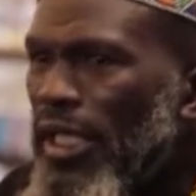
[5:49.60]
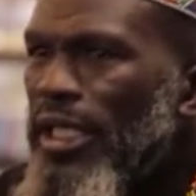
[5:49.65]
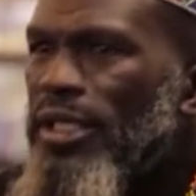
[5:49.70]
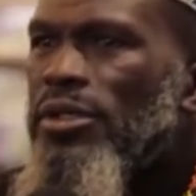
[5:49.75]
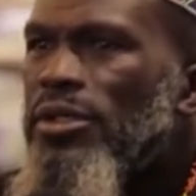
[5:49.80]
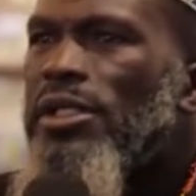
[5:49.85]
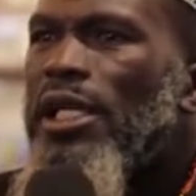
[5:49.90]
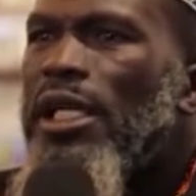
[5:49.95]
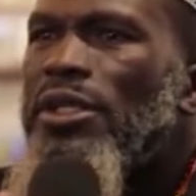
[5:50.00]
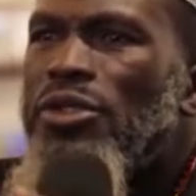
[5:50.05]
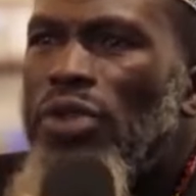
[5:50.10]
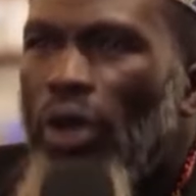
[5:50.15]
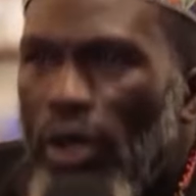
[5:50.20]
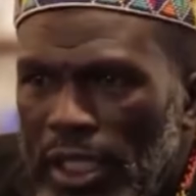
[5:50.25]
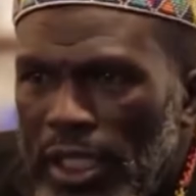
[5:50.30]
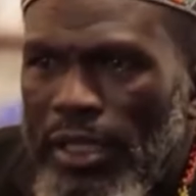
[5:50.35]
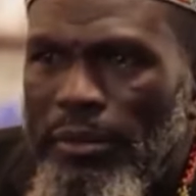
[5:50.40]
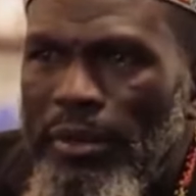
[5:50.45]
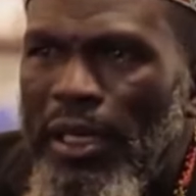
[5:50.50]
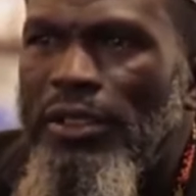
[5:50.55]
need to start
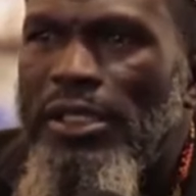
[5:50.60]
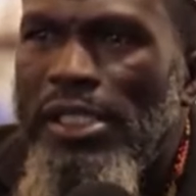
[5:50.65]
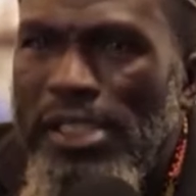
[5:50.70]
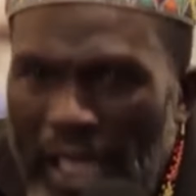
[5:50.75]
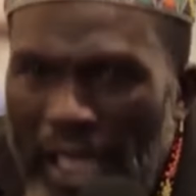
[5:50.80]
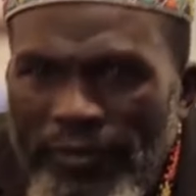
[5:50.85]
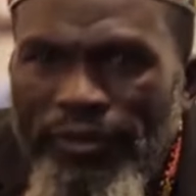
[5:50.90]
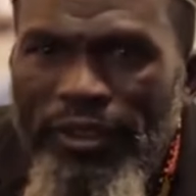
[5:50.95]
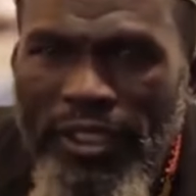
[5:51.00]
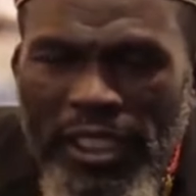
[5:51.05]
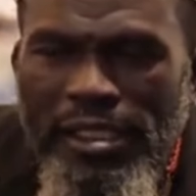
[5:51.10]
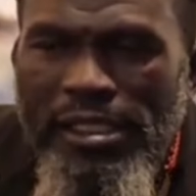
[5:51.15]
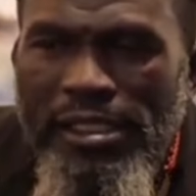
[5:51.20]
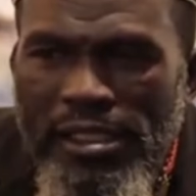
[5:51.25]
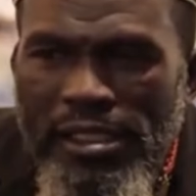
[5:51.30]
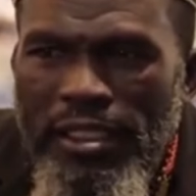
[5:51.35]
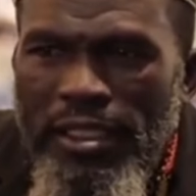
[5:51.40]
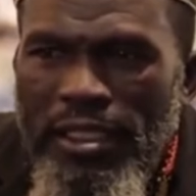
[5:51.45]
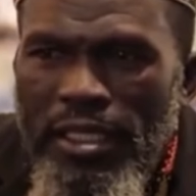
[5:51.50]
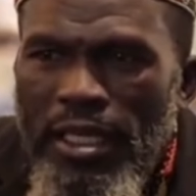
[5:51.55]
talking about as
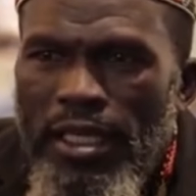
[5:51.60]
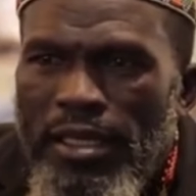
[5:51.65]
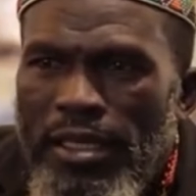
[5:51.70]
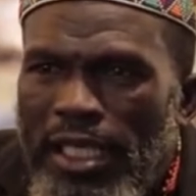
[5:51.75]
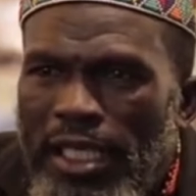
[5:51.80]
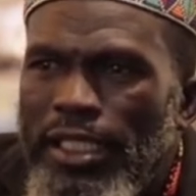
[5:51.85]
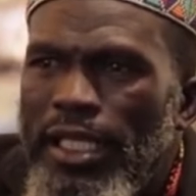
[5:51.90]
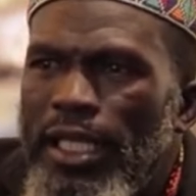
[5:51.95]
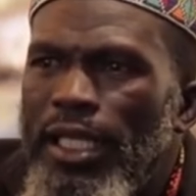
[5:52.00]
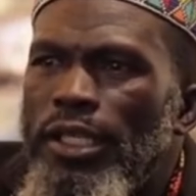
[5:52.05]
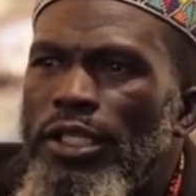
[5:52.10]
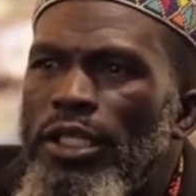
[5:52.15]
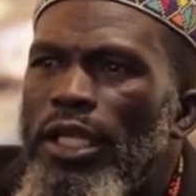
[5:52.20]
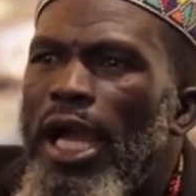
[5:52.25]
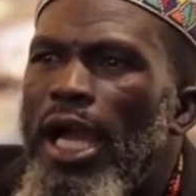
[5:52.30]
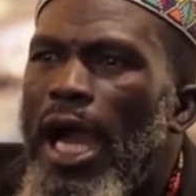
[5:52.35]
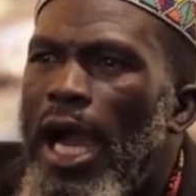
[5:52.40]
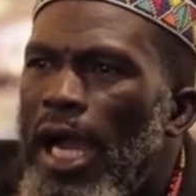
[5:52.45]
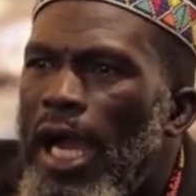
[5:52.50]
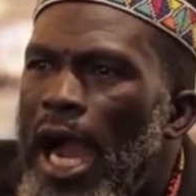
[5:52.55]
Africans. That
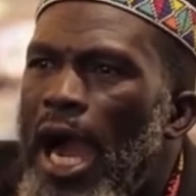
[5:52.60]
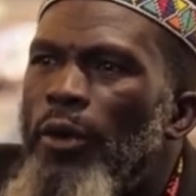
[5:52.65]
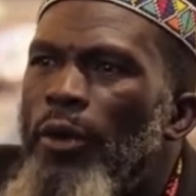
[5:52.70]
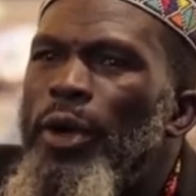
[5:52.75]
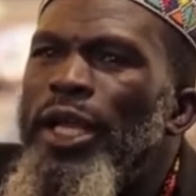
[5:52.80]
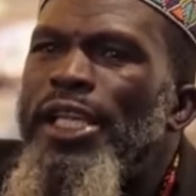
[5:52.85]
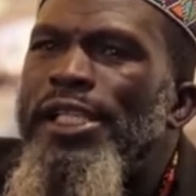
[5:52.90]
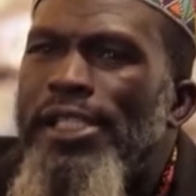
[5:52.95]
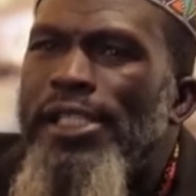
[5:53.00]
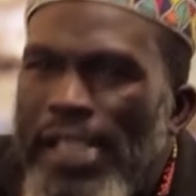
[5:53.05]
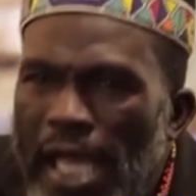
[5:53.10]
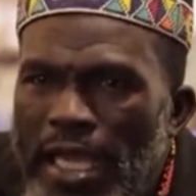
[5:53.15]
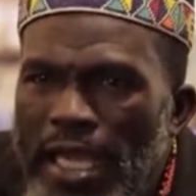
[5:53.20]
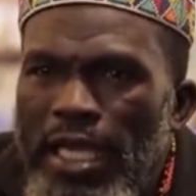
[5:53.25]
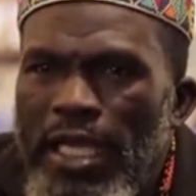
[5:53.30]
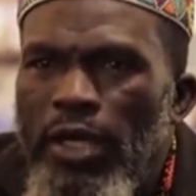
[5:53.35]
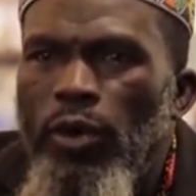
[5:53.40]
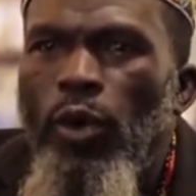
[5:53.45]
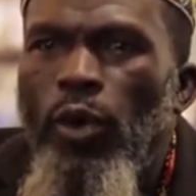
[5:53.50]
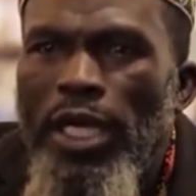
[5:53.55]
are we
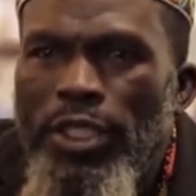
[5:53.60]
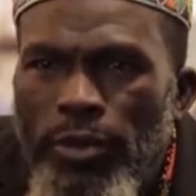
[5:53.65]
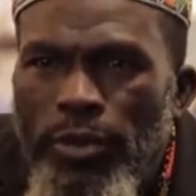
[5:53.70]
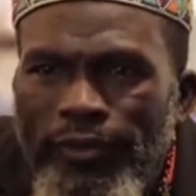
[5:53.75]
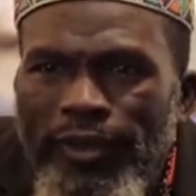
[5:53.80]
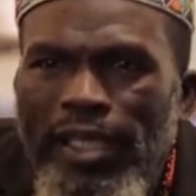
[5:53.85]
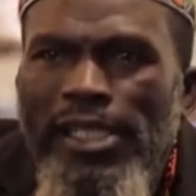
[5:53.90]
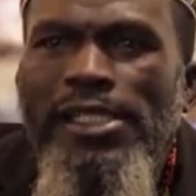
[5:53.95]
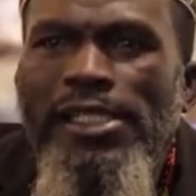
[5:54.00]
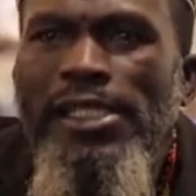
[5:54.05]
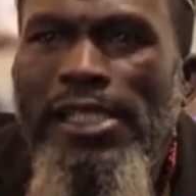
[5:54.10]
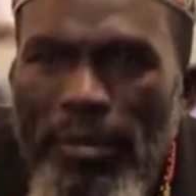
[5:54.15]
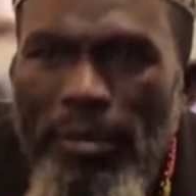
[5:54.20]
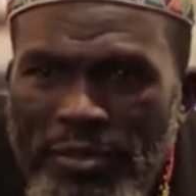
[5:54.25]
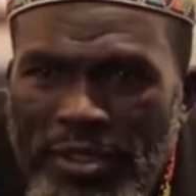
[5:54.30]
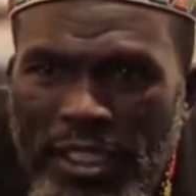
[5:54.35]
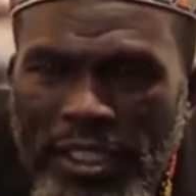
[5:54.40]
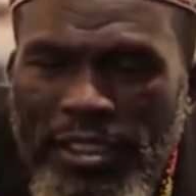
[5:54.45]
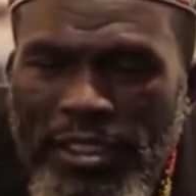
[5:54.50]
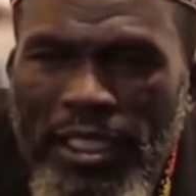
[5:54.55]
saying what we've
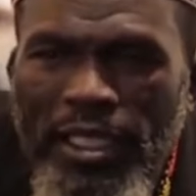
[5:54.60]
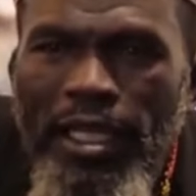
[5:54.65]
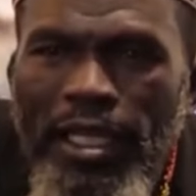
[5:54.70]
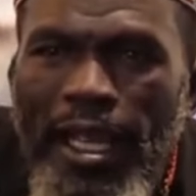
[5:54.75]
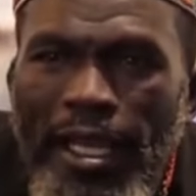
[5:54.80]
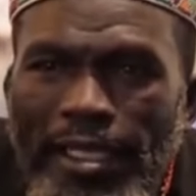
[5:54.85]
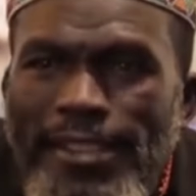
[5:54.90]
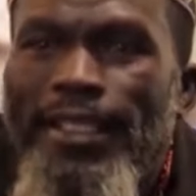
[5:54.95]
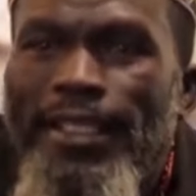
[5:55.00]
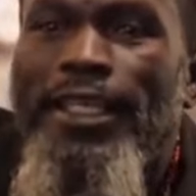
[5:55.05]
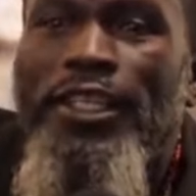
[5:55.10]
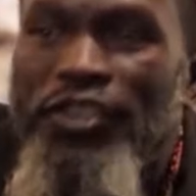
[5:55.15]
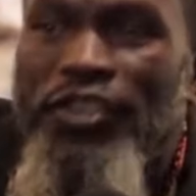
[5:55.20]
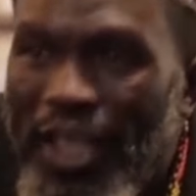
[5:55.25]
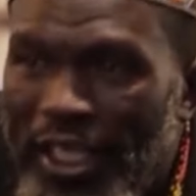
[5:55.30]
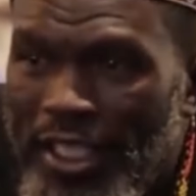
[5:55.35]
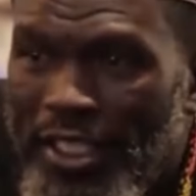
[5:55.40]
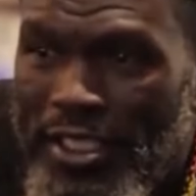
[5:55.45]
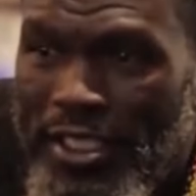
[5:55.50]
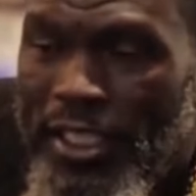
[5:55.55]
accepted as
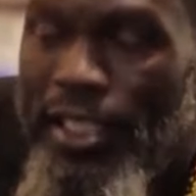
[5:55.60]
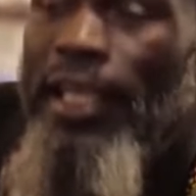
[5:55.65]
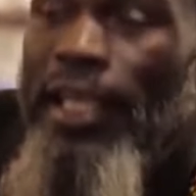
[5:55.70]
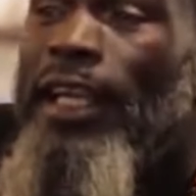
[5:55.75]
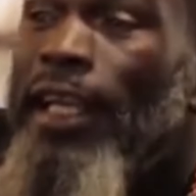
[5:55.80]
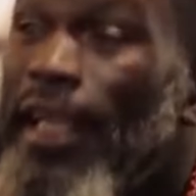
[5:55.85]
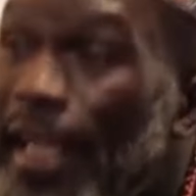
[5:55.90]
Christianity